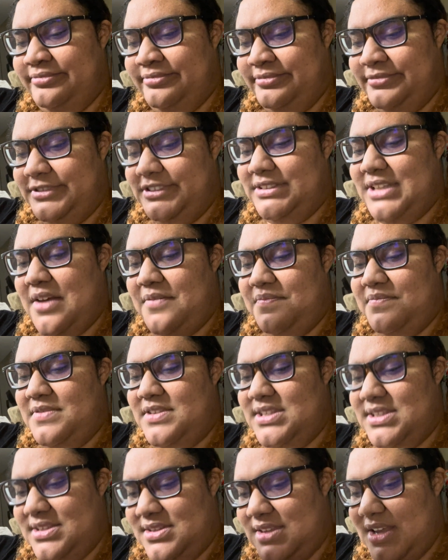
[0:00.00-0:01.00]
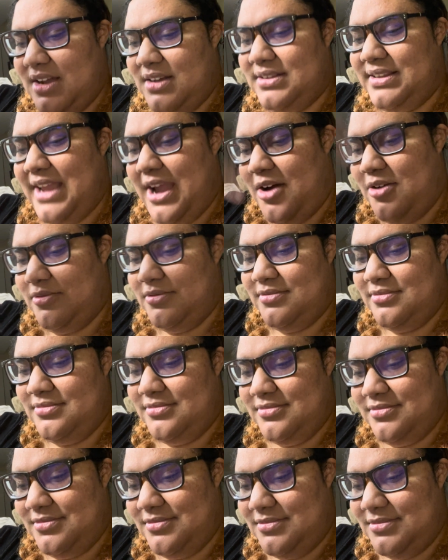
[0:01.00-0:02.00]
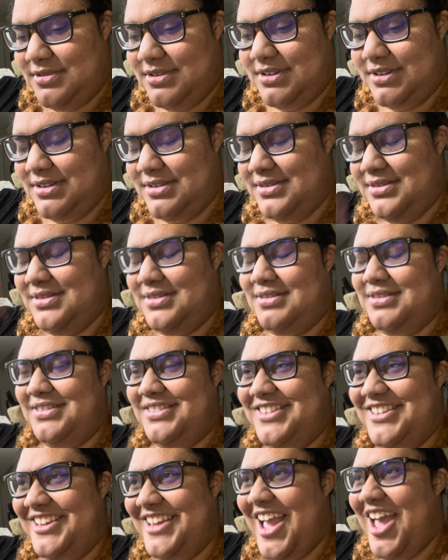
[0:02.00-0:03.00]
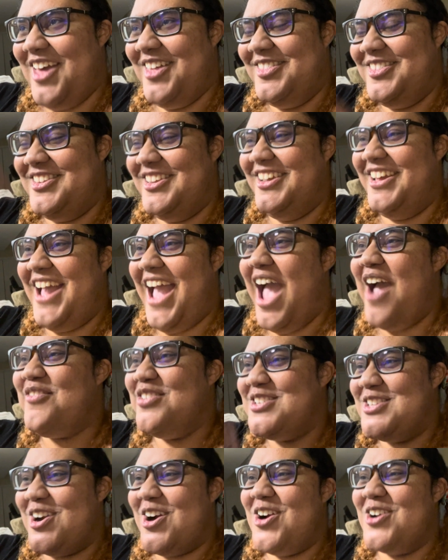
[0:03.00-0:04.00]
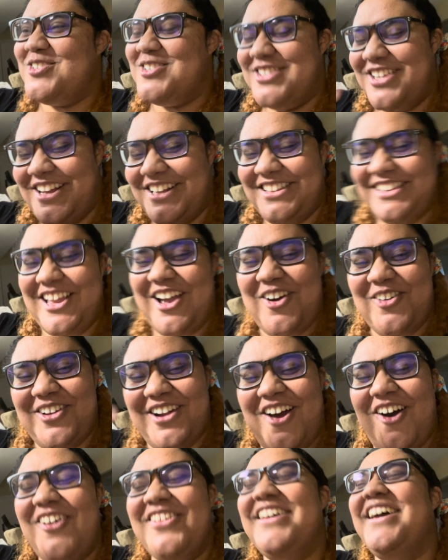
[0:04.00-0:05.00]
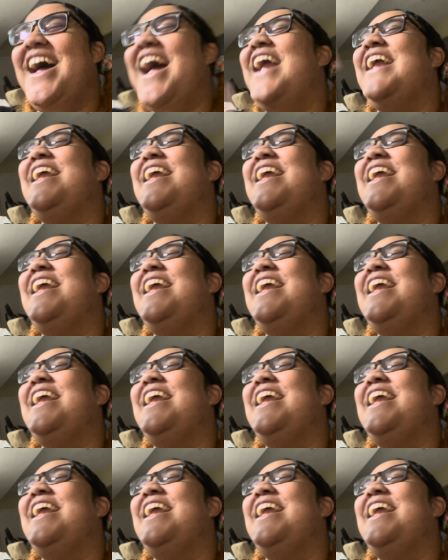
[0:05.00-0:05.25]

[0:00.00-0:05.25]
stuff sucked out, the Avatar sucked out all the, I